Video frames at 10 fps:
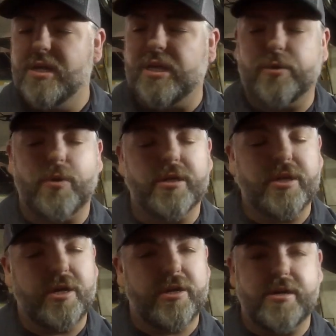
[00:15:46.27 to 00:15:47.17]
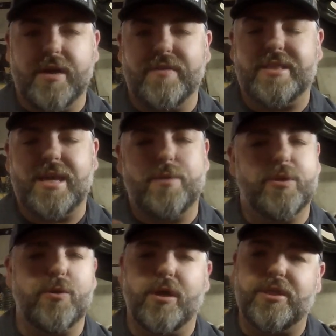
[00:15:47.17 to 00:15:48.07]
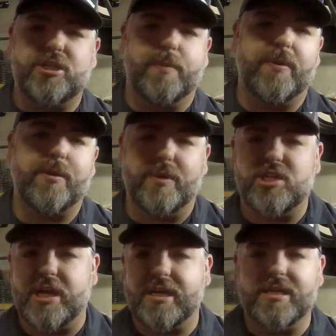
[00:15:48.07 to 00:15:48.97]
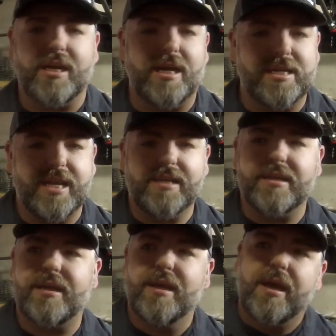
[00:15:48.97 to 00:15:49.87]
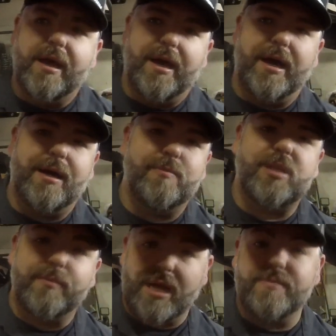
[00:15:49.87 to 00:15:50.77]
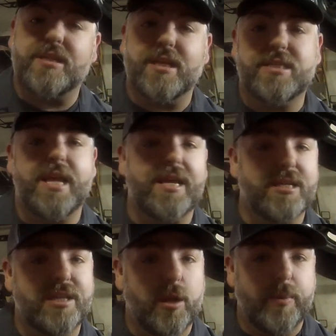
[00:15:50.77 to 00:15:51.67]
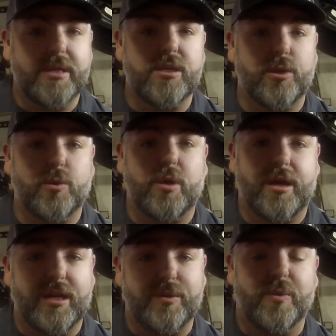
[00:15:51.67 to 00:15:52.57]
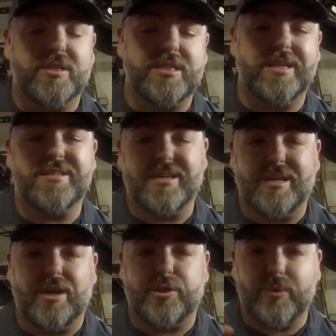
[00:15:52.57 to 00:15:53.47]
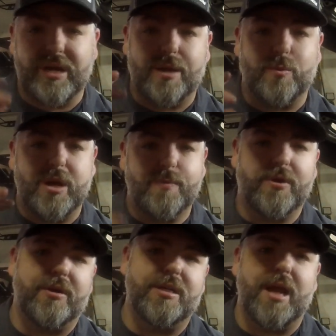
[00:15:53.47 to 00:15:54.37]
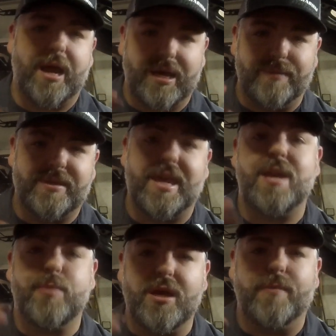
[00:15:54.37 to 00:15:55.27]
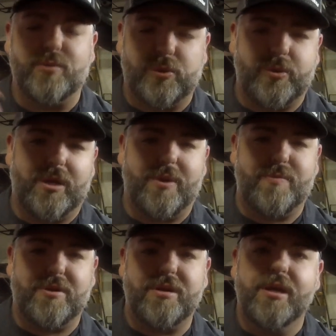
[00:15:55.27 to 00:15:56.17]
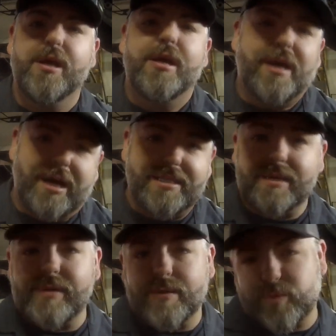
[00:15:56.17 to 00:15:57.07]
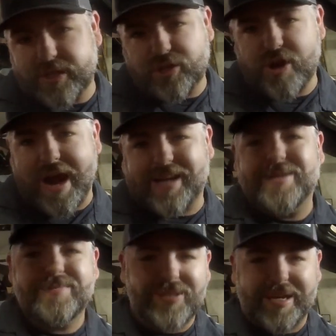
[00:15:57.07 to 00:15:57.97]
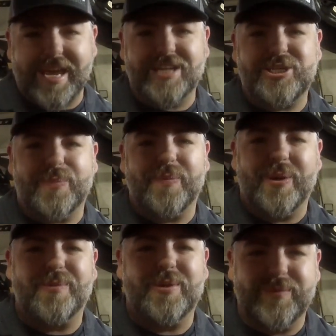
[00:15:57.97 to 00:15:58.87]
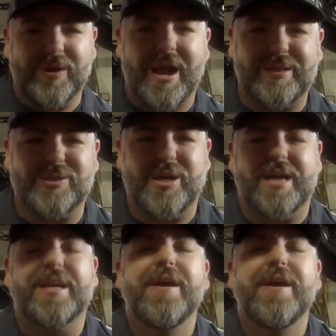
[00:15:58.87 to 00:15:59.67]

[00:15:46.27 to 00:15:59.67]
It'll run card, everything like that. We do all the shipping. We check it daily. Sometimes it does take us a little bit to, you will see it's a 3-day wait period. Can be up to a 3-day wait period. Sometimes we're at the track, so I can't ship them out when we're at the track.